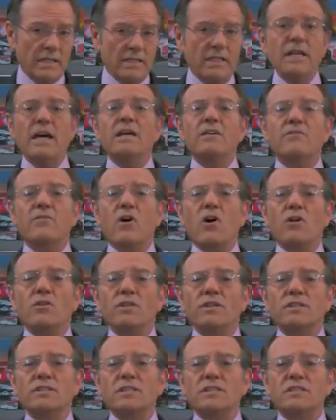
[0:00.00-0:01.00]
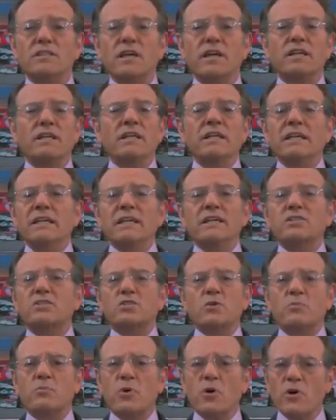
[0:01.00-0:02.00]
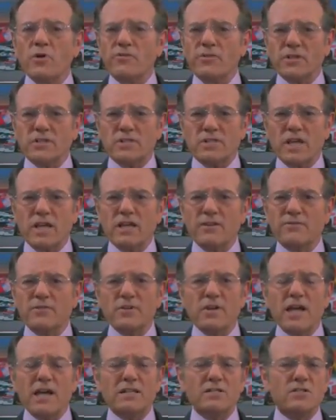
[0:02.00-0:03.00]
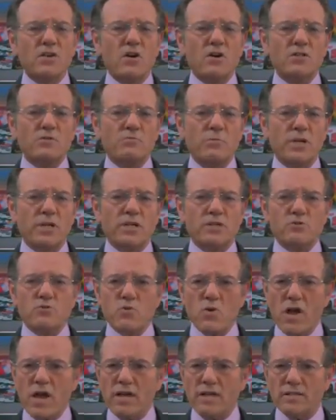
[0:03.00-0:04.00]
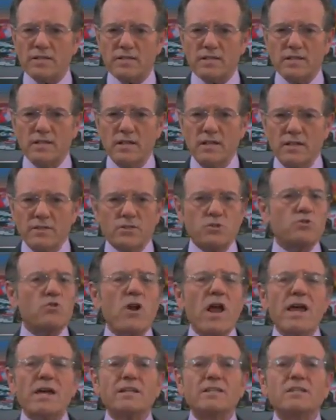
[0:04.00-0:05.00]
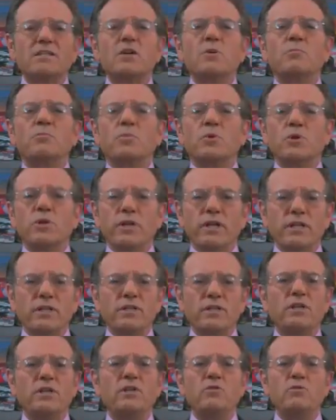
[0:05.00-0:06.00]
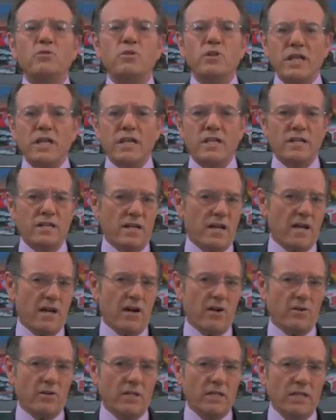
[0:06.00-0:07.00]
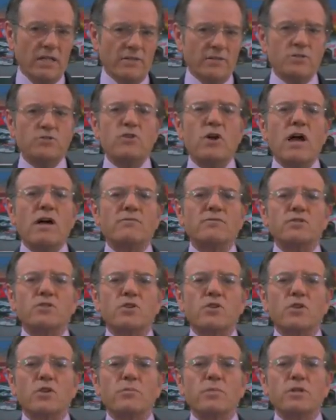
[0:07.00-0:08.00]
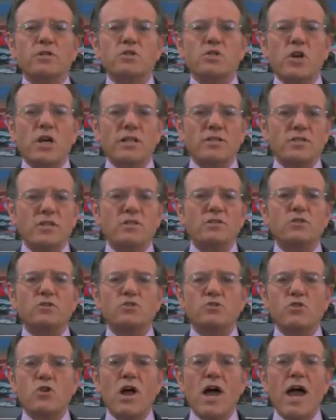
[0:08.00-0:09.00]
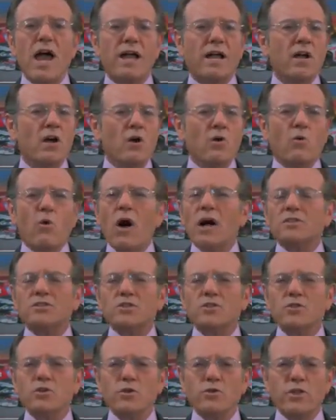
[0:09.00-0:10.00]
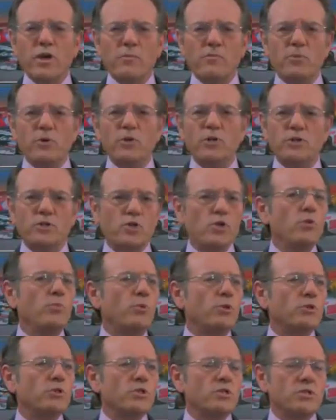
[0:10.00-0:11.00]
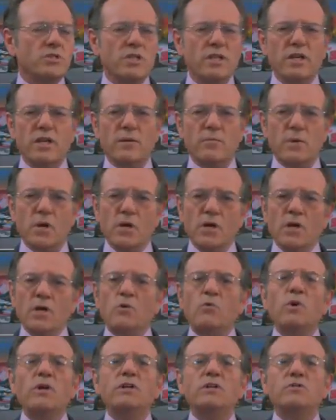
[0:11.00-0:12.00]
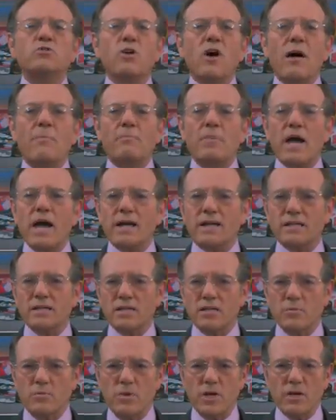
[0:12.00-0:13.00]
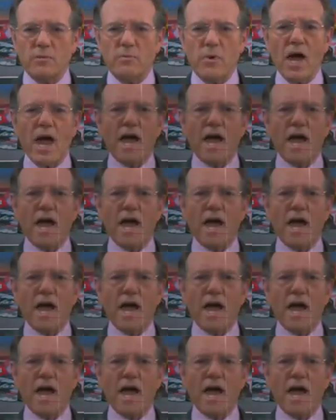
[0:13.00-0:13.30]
The net of all this is that it's the perfect setting for NASCAR's biggest race. The track is completely unique now. The drivers are going to be chasing the track, watching who they push, who pushes them, when to drop back into the big